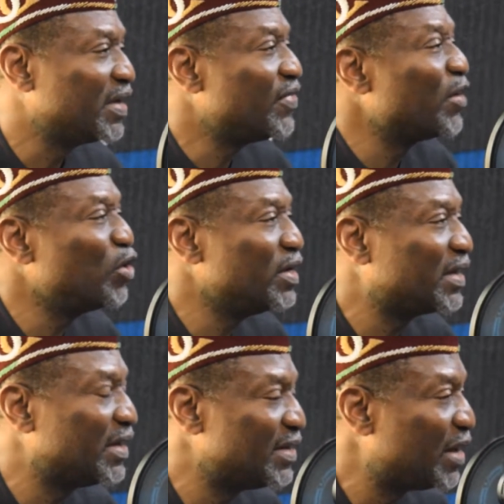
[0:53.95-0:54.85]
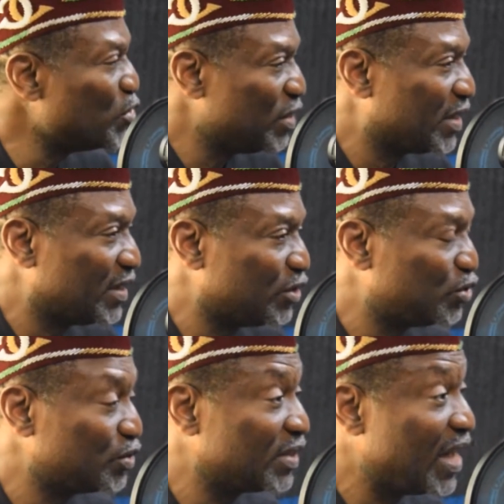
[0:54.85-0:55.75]
There are no legal
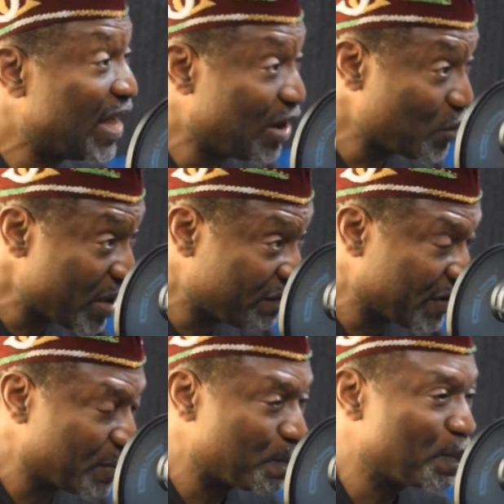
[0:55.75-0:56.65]
issues. However,